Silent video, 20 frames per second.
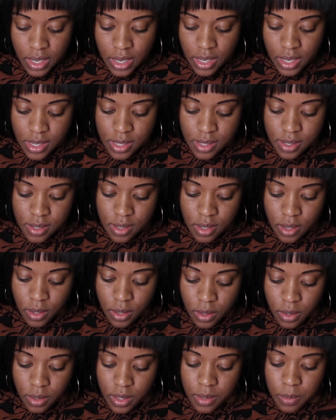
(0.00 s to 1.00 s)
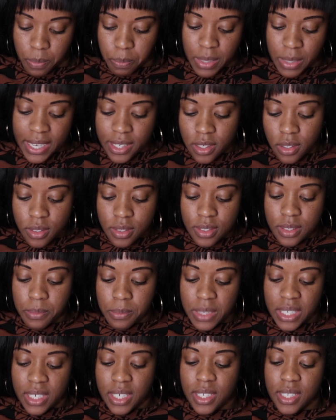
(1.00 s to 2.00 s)
And so Black Girls in
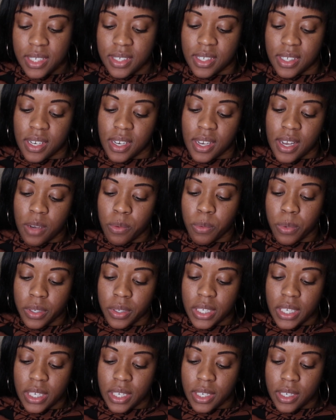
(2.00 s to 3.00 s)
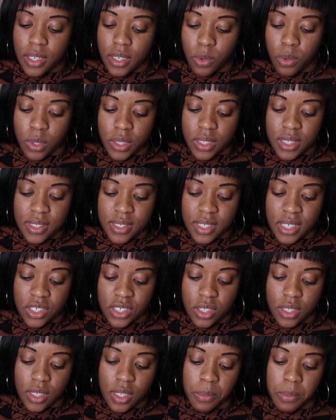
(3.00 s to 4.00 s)
Media is a networking
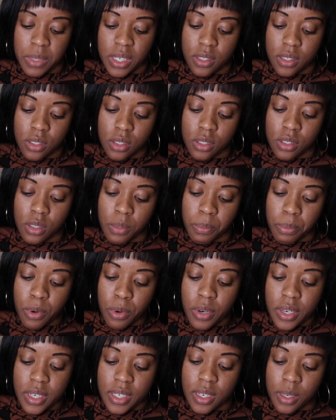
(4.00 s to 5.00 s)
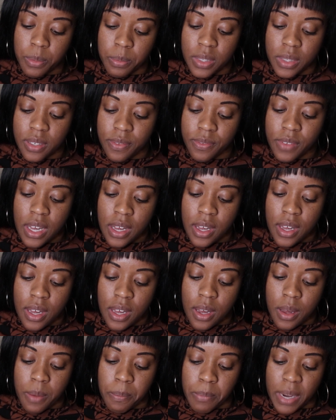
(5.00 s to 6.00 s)
organization committed to support and uplift
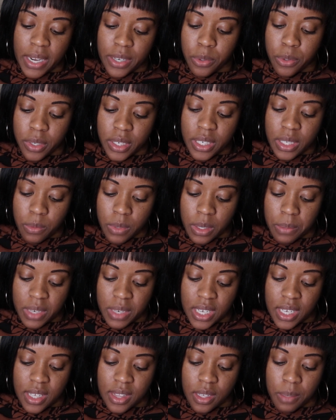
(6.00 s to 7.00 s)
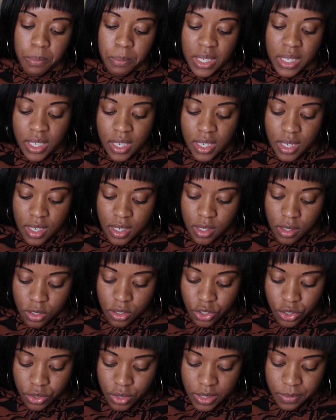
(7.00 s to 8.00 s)
minority women in the media
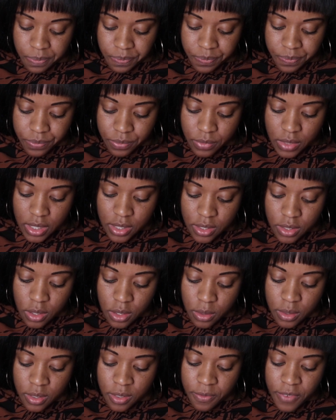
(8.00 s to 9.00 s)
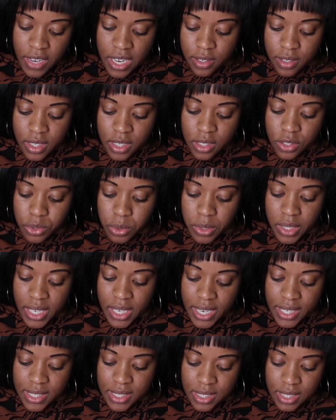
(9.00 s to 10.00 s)
industry. And so it was founded in
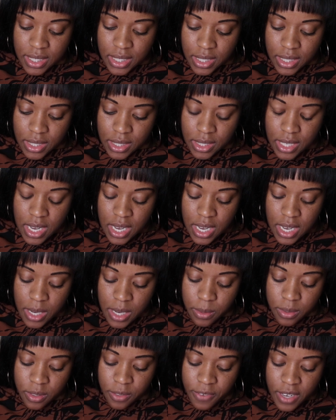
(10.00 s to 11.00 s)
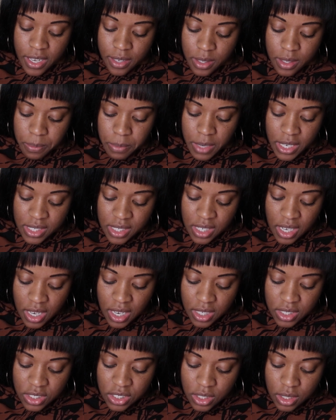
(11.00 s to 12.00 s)
2018. It was founded by
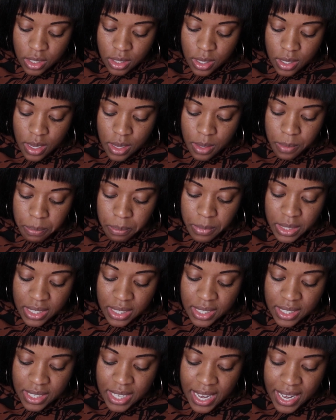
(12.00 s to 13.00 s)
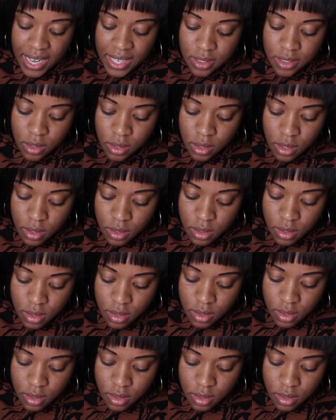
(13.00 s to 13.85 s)
Tasha McCaskill.